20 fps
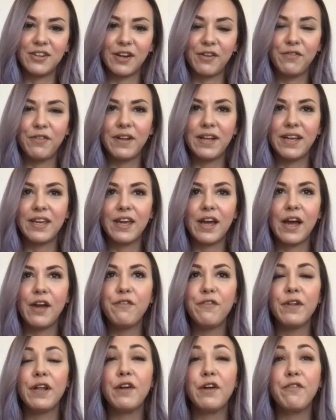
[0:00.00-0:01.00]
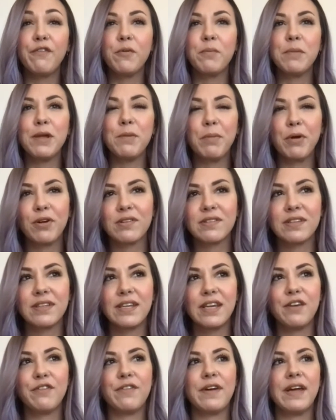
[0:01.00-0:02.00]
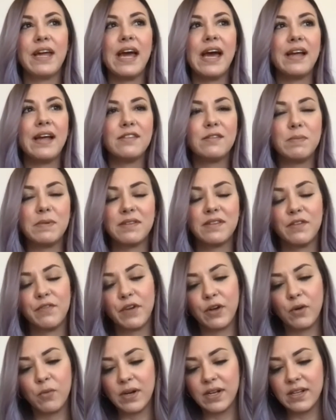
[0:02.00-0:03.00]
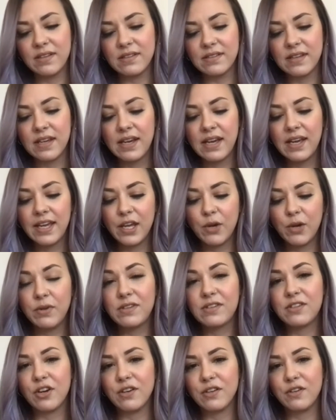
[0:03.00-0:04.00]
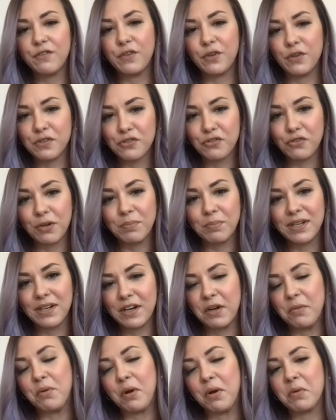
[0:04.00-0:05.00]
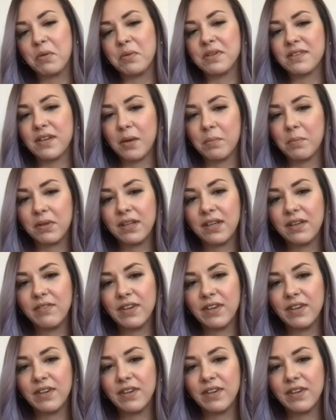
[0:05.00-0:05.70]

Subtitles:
I feel like for me personally, if I had specific ones, it would start to feel scripted and I probably would stop believing